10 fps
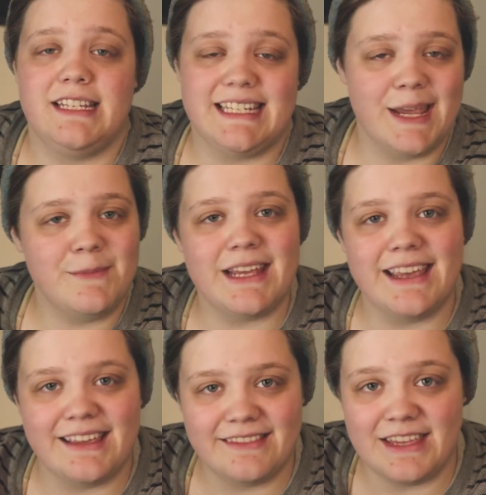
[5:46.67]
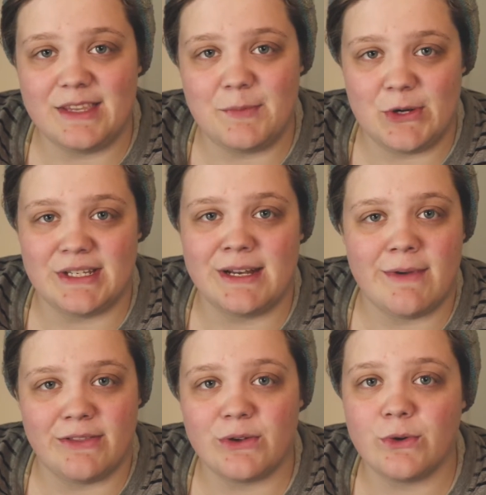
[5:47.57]
the same day that they posted
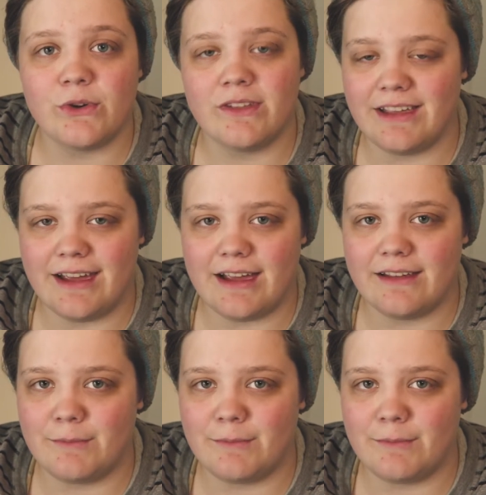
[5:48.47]
about the googly eye